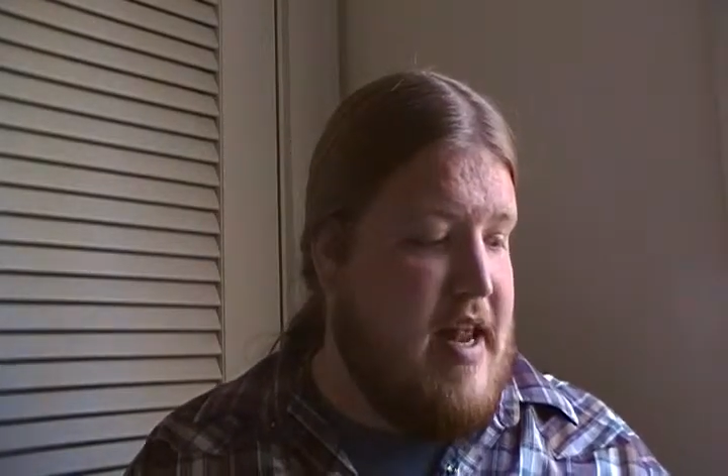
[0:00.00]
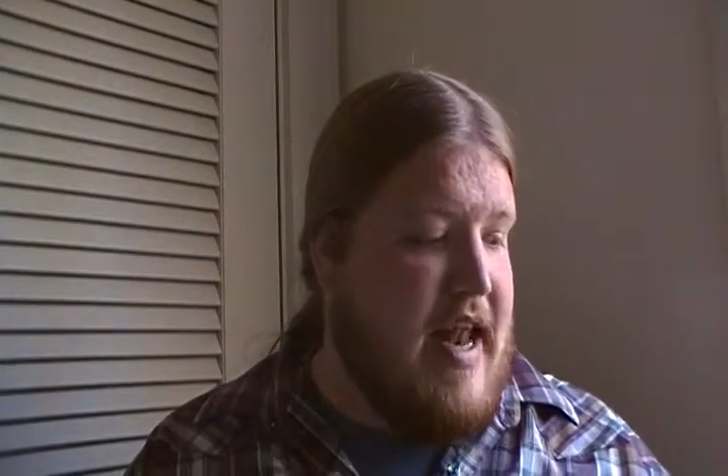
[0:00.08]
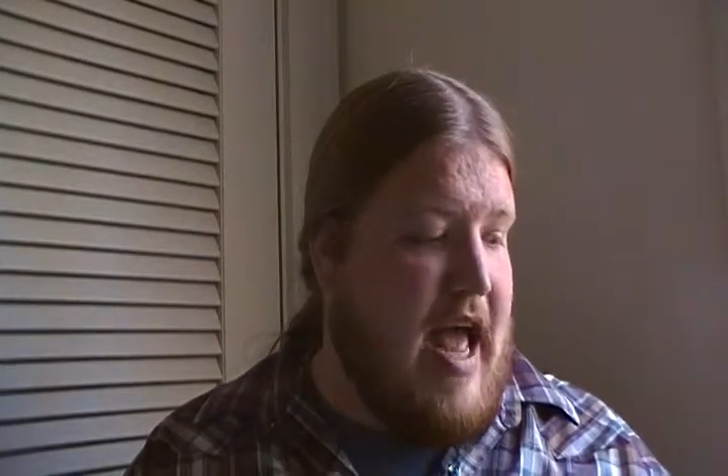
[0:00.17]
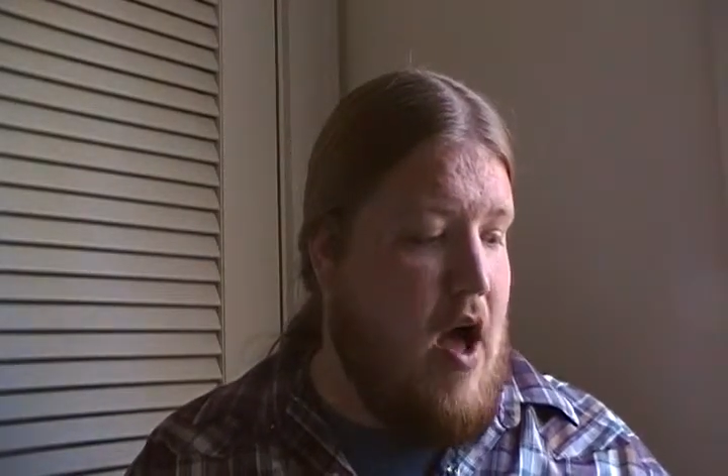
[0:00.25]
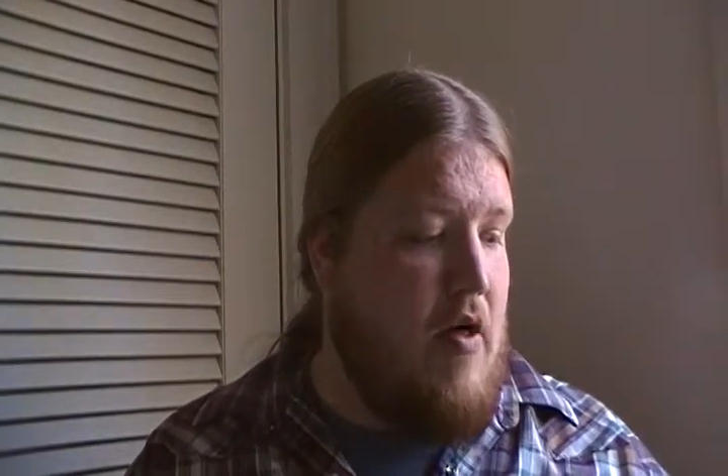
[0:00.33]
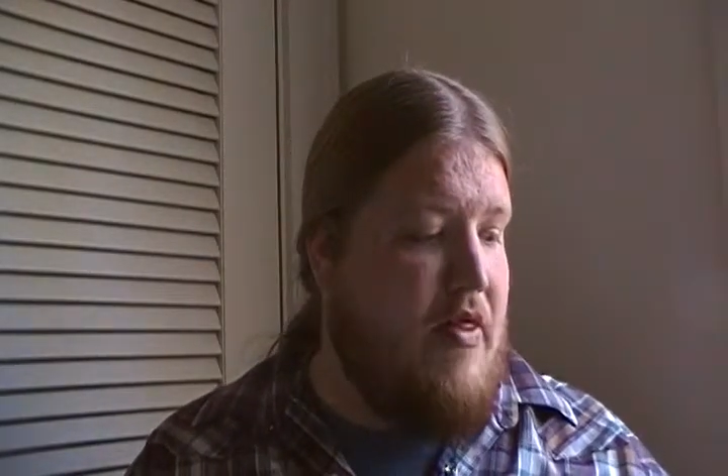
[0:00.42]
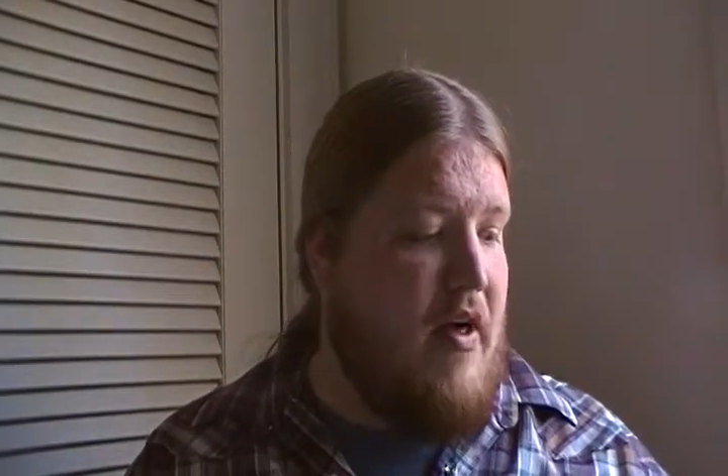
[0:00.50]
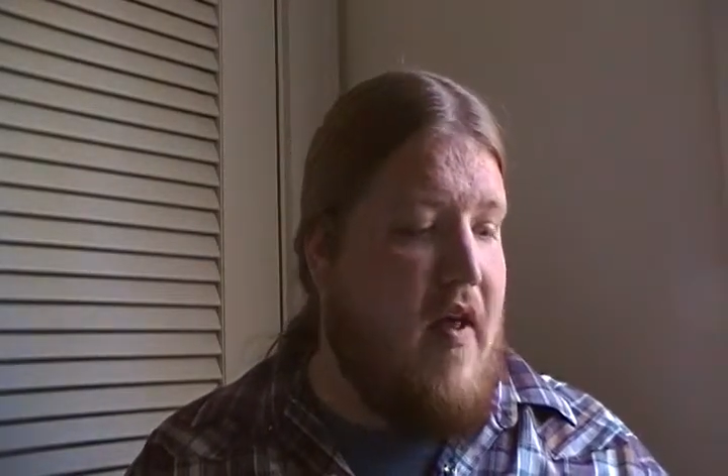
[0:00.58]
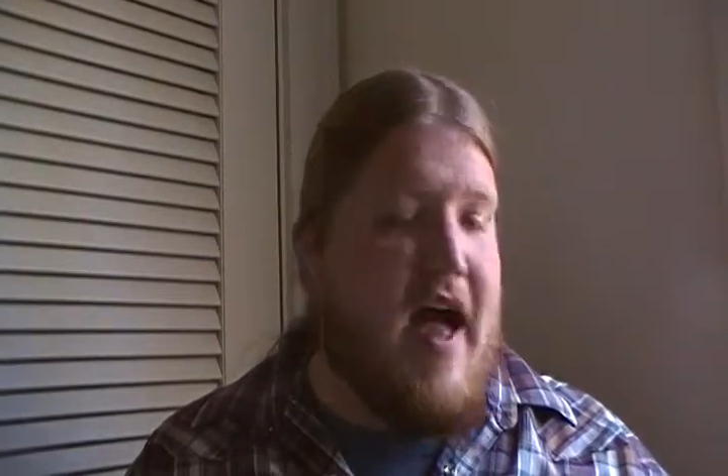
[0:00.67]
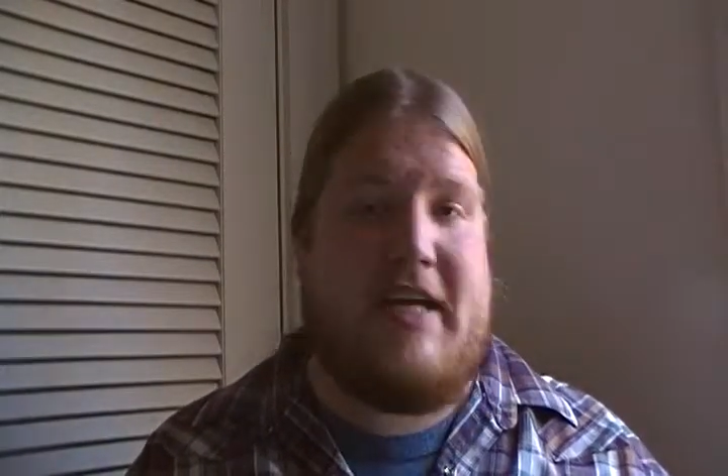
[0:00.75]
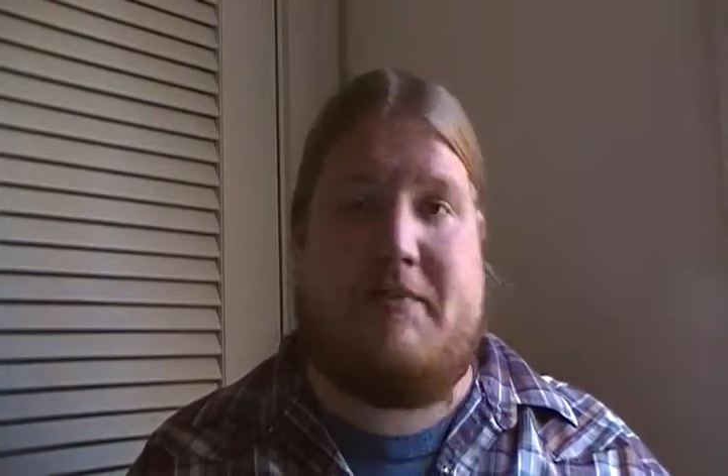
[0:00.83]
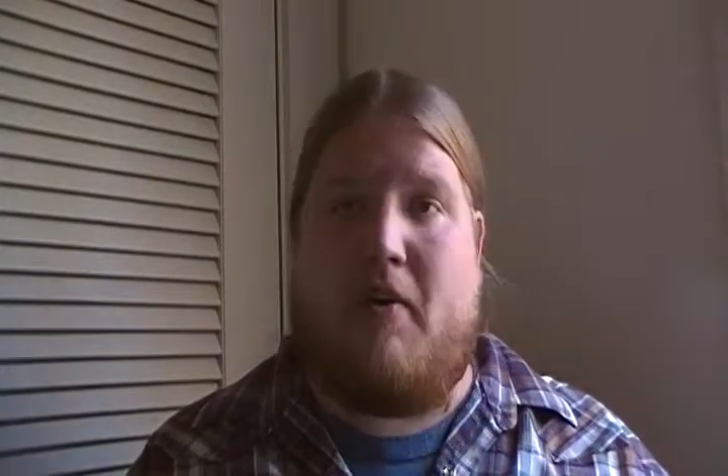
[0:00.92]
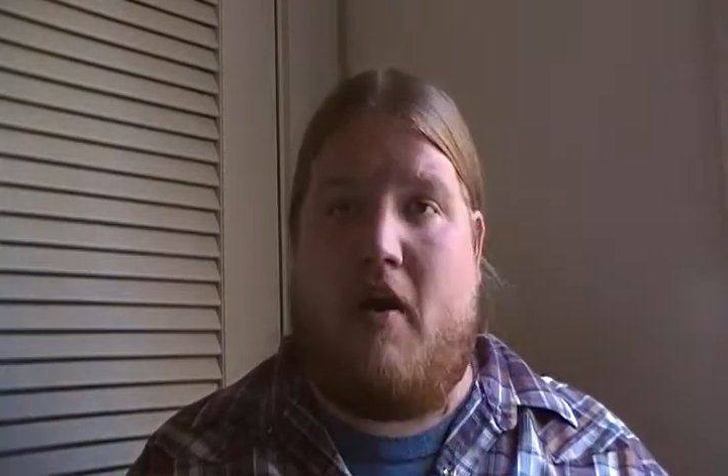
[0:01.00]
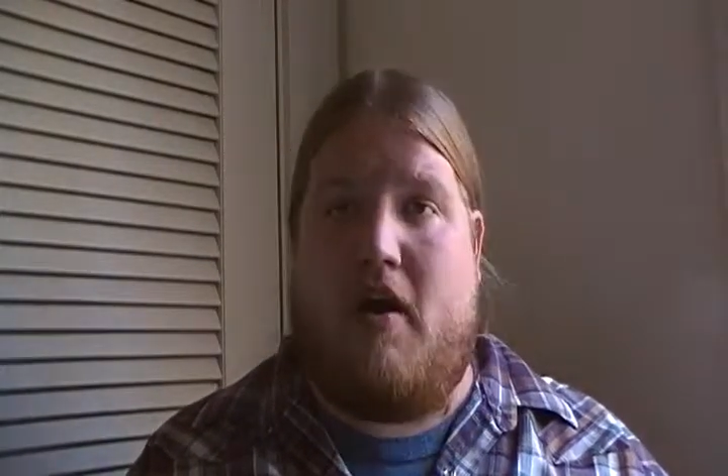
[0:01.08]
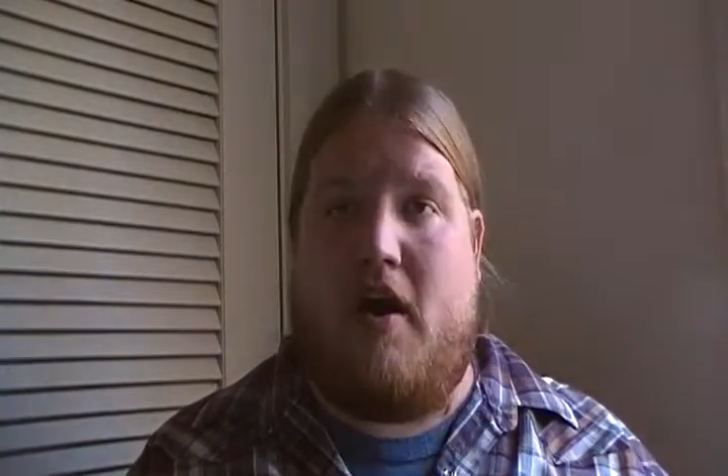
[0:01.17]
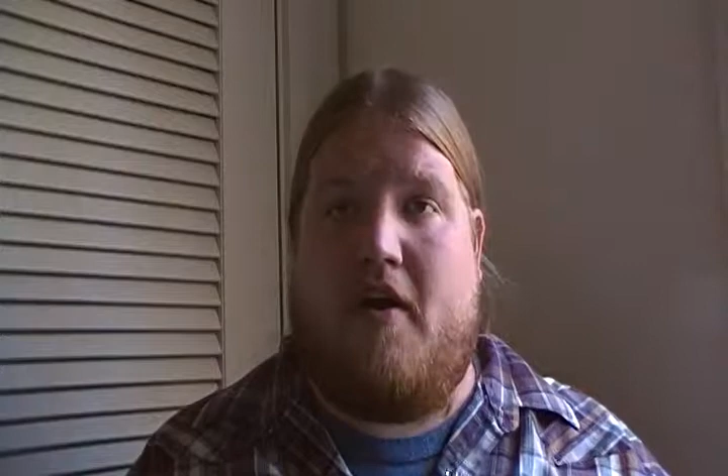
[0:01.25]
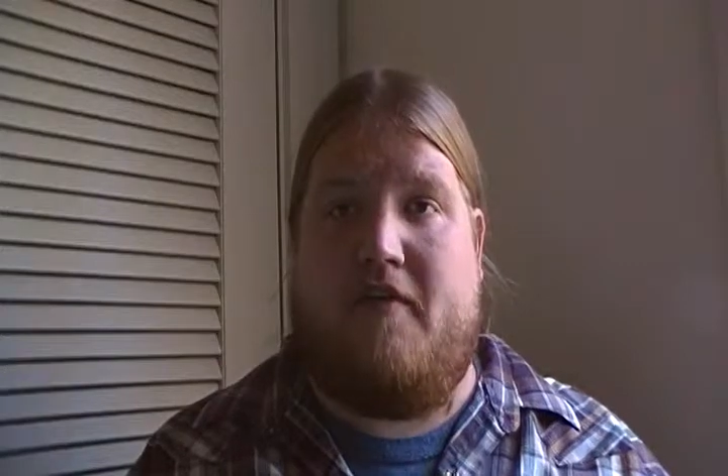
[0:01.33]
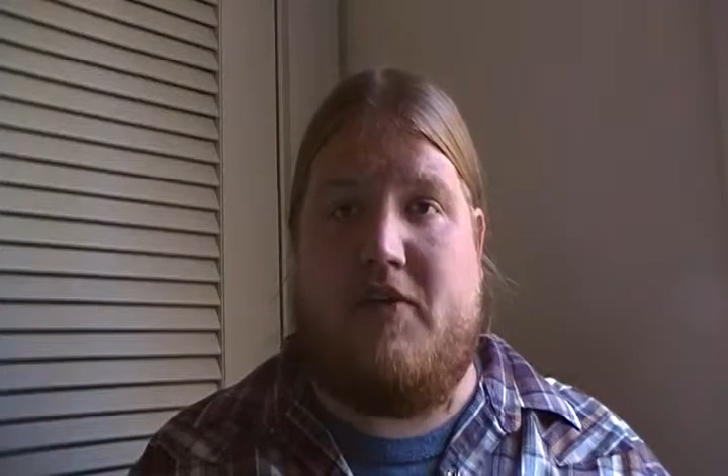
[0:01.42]
Now, the last
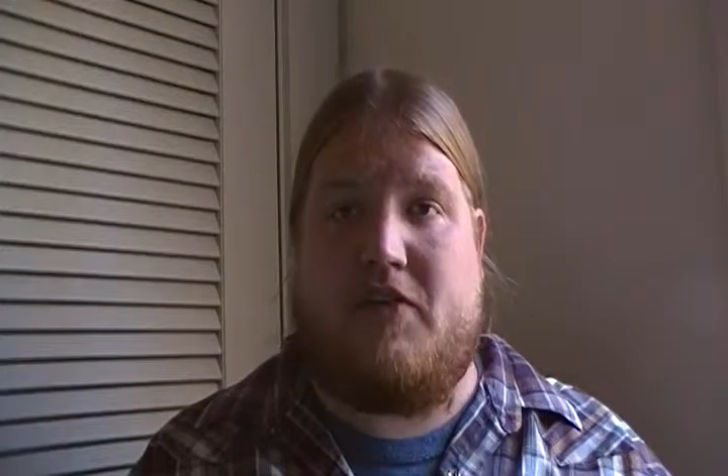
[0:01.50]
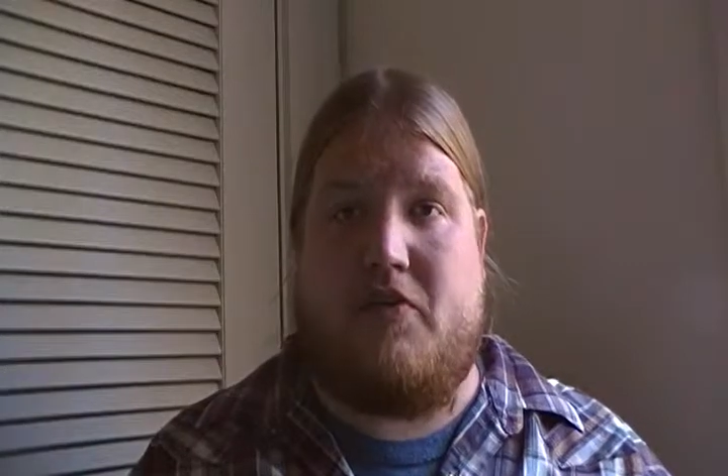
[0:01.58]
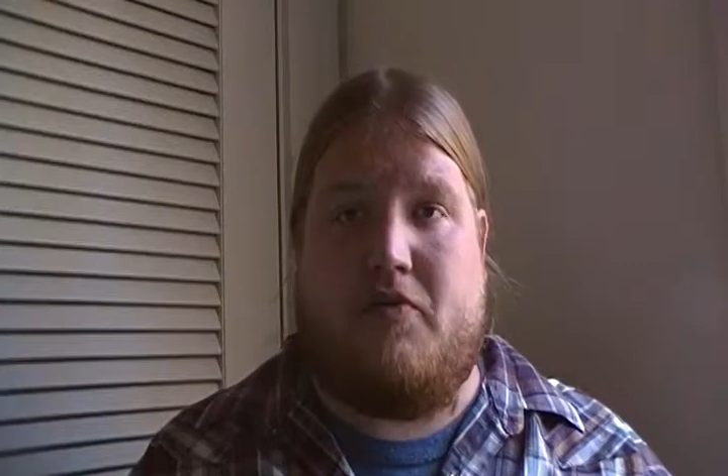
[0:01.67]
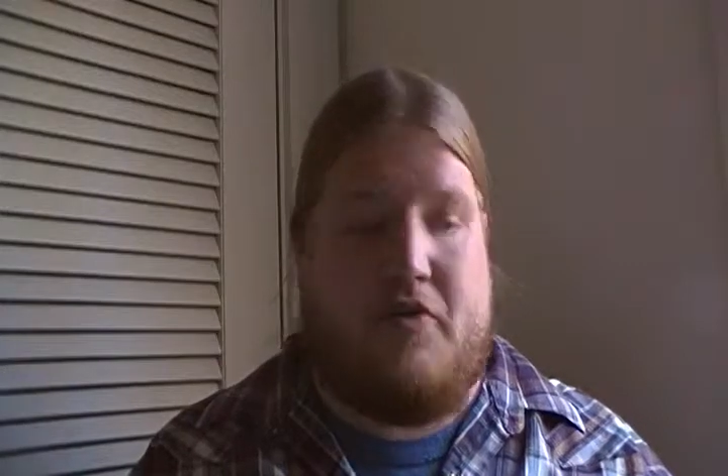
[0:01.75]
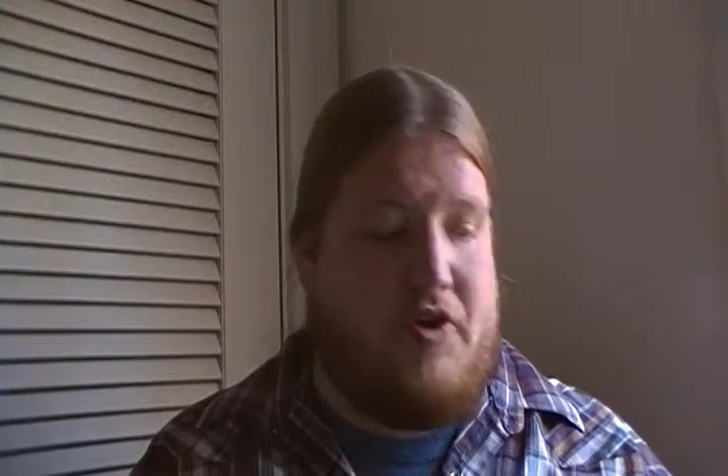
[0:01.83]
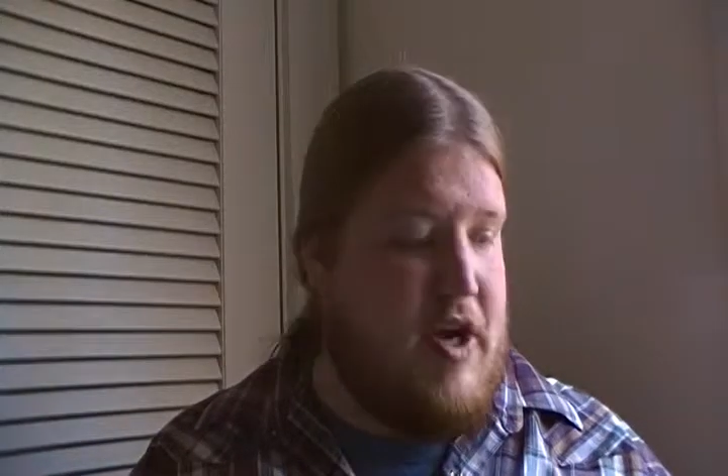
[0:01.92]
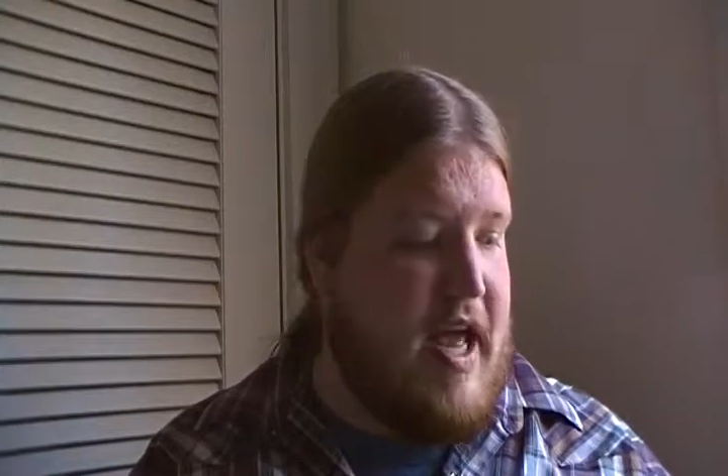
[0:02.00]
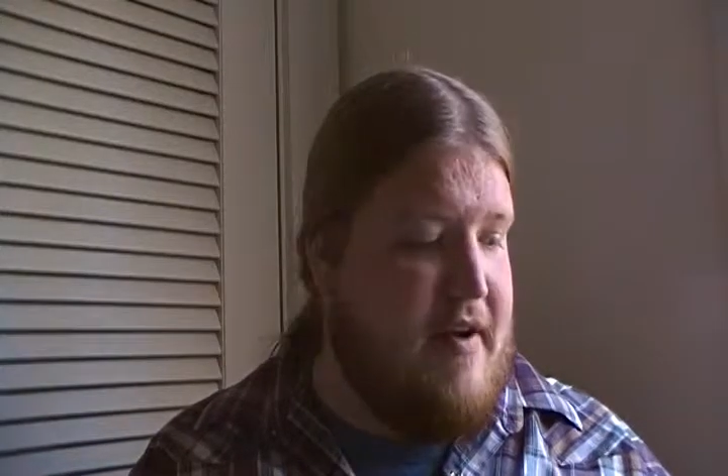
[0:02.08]
part of the solution